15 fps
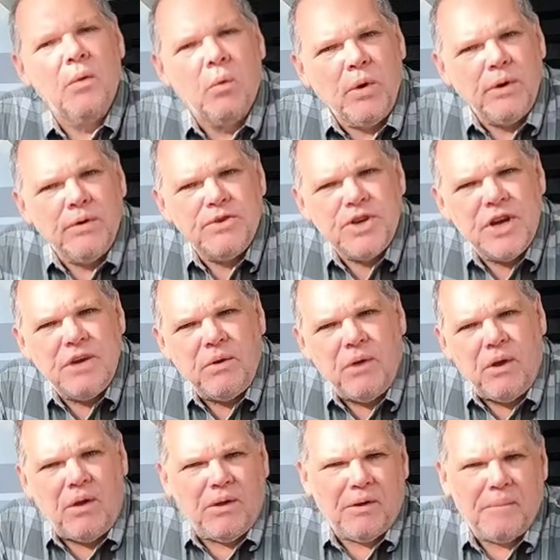We're your
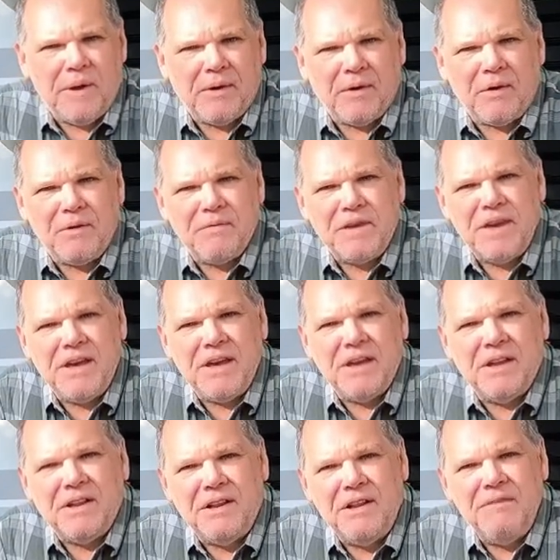channel all about RVing
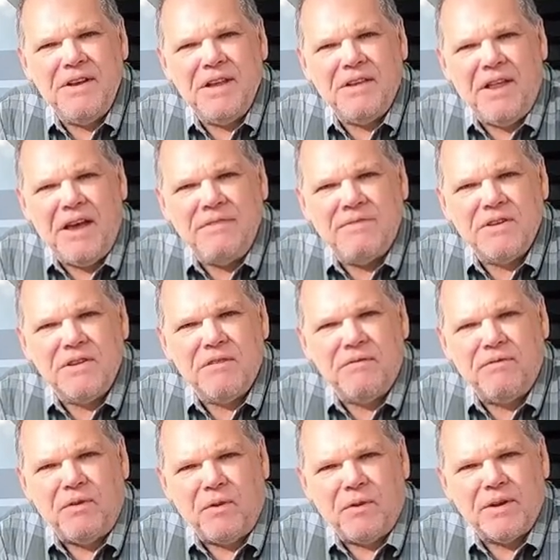and living life to the
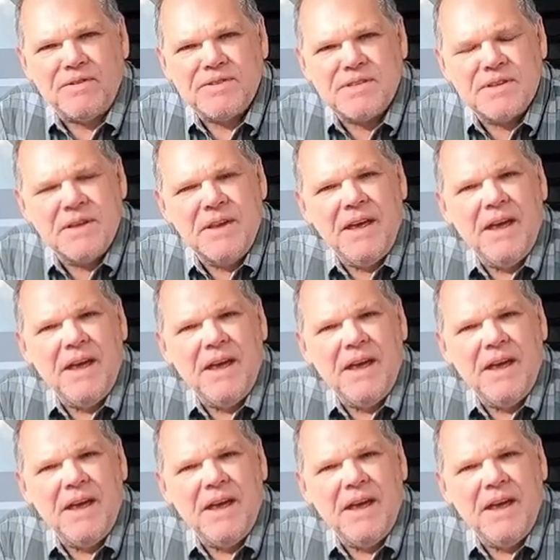fullest.